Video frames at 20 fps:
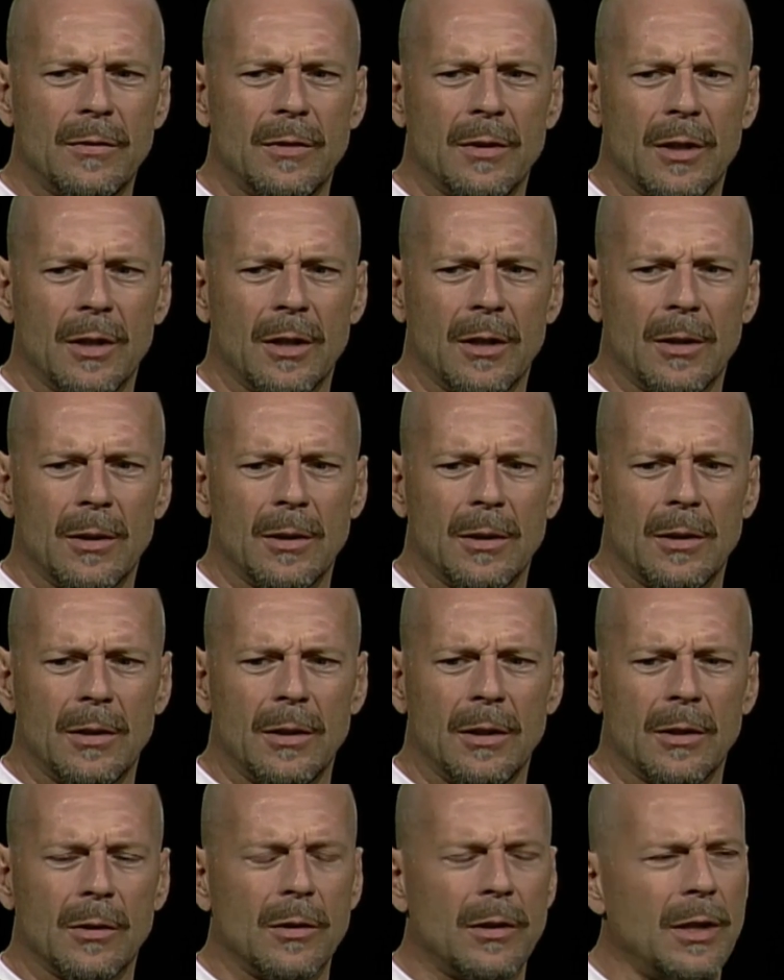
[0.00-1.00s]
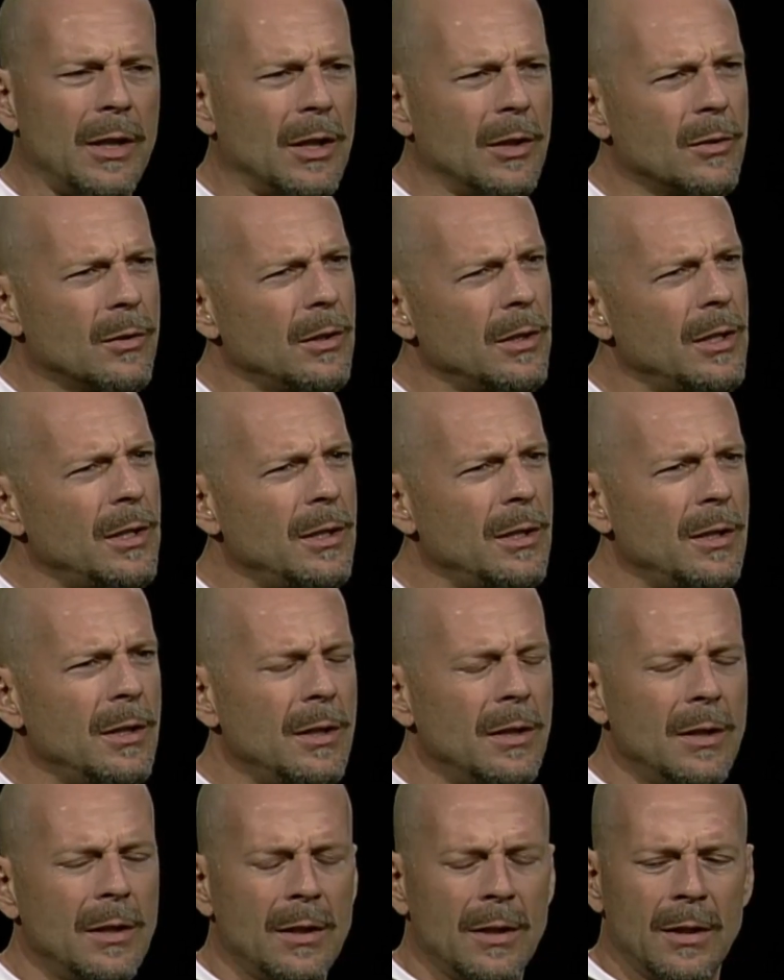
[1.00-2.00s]
uh, you know, the elderly,
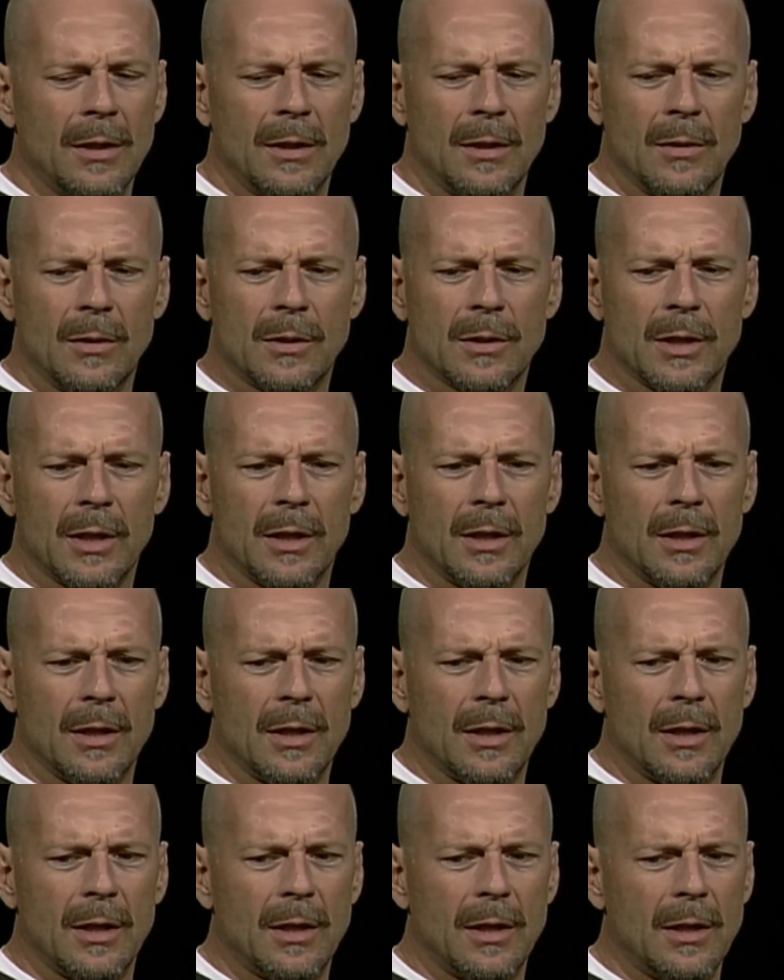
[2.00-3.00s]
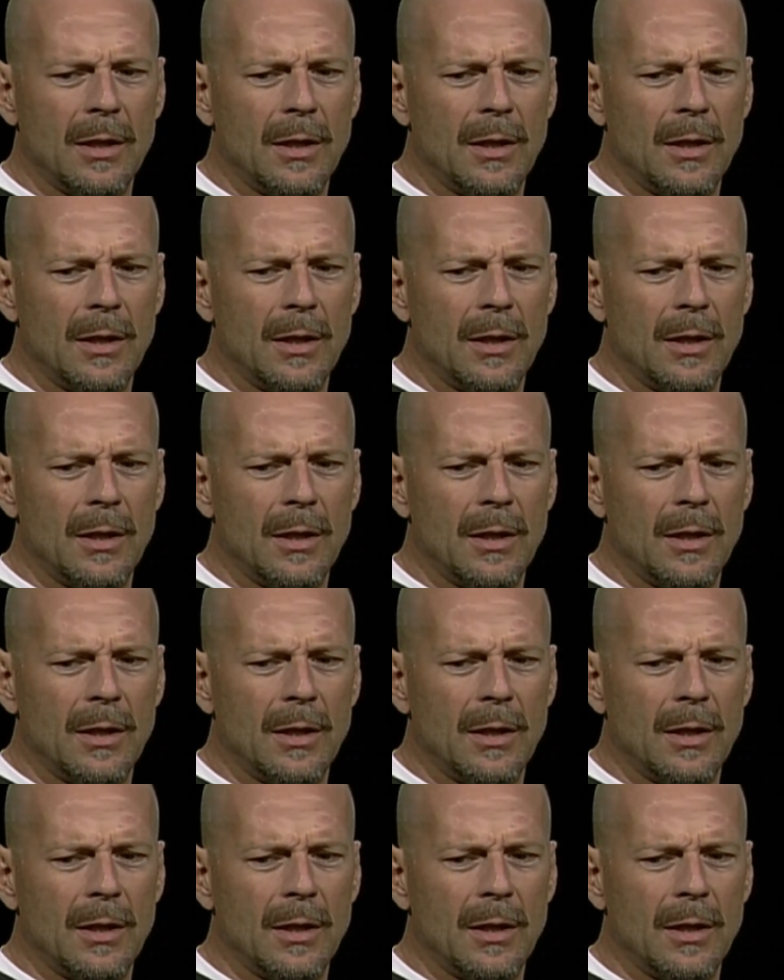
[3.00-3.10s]
which I, I